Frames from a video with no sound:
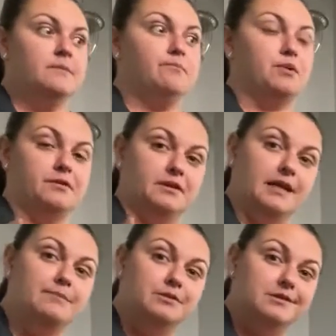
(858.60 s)
but on the
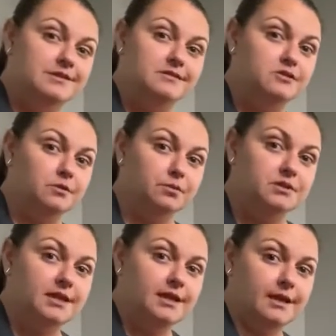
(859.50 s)
label it said super
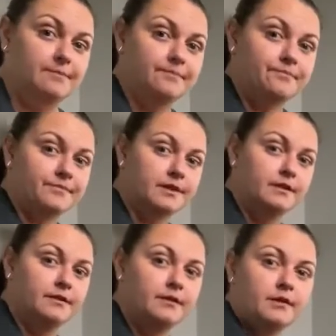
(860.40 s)
skinny.
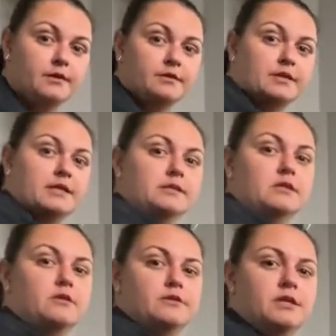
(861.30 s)
These
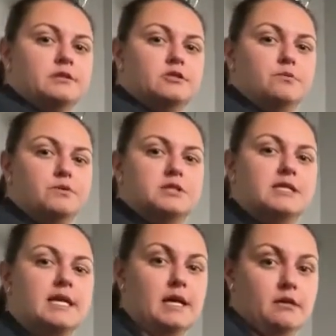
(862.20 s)
are not super
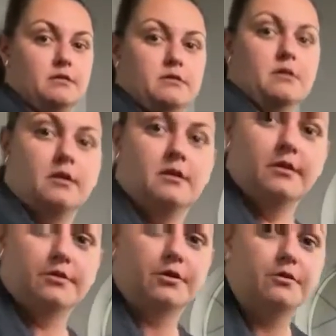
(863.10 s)
skinny.
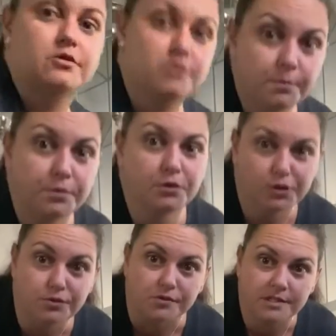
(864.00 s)
They're super
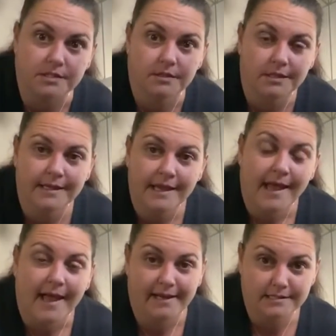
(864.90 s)
loose,
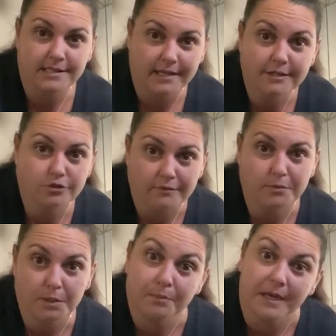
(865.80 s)
and it's kind of driving
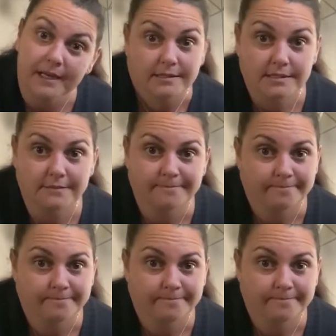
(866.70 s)
me bananas.